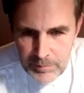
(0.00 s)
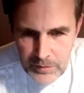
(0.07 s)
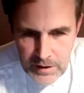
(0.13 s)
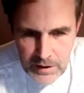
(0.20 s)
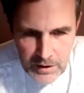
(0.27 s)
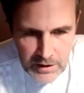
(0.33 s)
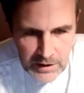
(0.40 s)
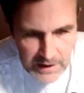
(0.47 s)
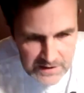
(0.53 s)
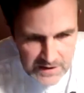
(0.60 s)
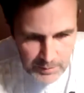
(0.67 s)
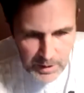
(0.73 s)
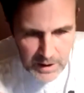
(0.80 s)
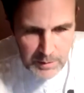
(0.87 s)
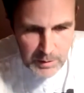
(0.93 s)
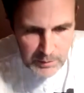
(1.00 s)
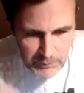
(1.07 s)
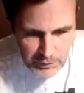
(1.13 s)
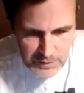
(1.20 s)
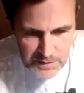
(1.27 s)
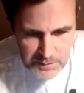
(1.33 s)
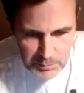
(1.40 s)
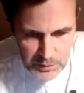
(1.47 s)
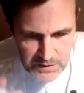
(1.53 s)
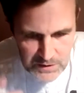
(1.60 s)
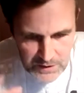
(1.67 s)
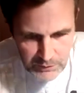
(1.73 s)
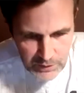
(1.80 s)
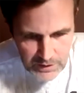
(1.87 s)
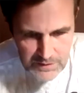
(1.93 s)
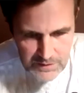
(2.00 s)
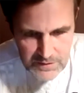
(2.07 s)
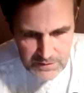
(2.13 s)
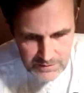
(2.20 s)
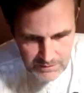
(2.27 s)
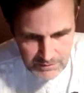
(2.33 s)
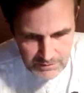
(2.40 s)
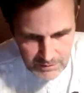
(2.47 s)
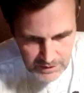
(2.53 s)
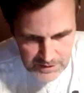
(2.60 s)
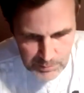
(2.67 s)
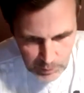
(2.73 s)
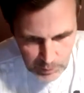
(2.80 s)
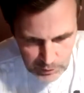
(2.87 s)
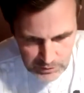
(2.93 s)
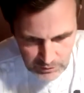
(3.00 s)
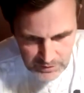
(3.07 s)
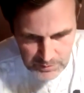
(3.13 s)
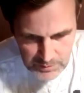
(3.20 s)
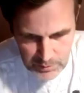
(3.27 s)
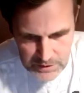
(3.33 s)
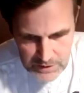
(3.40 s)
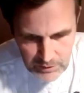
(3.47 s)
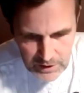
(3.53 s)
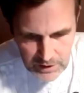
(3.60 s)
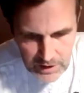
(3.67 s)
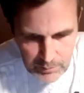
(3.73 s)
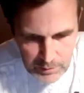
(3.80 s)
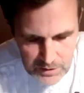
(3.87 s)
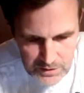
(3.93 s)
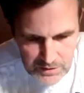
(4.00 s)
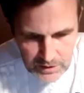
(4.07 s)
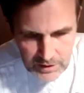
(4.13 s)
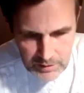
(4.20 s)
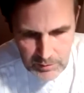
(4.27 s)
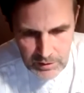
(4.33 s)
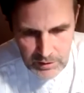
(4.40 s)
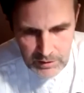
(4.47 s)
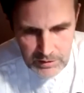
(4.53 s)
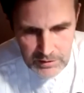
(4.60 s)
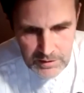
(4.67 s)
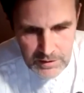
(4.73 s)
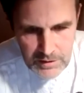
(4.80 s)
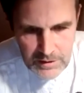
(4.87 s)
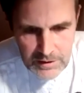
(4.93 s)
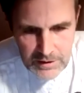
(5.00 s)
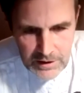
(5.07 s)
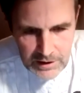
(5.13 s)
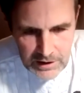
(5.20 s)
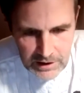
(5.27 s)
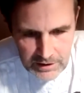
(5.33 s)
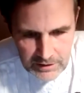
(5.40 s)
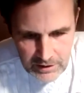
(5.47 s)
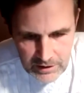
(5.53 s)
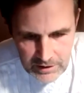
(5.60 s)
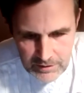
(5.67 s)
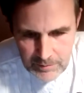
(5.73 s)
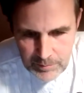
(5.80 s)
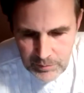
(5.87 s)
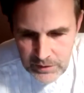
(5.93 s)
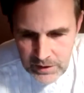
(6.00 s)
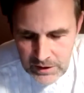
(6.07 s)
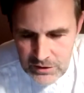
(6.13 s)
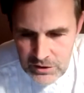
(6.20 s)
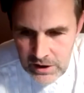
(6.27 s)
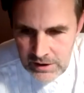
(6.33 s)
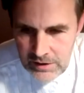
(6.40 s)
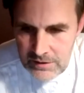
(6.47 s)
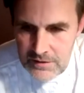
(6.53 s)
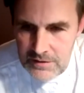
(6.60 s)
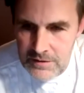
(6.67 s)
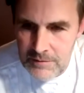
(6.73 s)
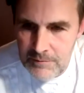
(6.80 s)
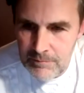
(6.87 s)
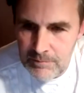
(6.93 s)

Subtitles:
Unless I'm aiming for a specific exposure and a specific image type, then I like that chance.